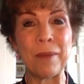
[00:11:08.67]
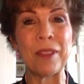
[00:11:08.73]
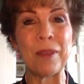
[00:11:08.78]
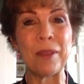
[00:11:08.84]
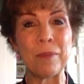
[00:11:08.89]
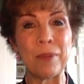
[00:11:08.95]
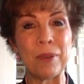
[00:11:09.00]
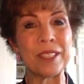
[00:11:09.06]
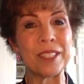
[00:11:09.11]
of
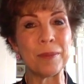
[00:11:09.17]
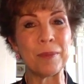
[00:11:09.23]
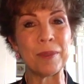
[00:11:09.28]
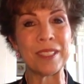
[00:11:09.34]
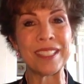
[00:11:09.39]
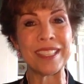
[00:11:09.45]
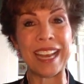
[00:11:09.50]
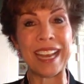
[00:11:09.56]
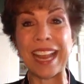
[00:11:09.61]
the
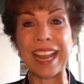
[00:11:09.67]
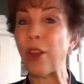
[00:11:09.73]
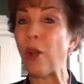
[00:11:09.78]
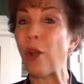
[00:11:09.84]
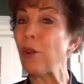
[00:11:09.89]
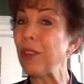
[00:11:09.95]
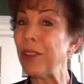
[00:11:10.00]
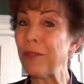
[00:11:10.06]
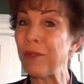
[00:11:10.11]
principles that I
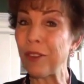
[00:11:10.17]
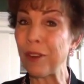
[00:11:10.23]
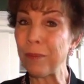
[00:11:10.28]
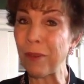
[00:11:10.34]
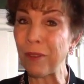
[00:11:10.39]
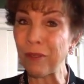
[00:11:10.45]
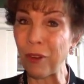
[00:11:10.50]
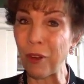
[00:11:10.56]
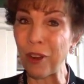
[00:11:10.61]
know you've heard
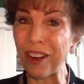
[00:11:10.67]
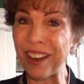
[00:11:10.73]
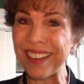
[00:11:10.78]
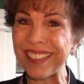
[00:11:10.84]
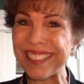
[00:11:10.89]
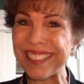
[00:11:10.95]
before.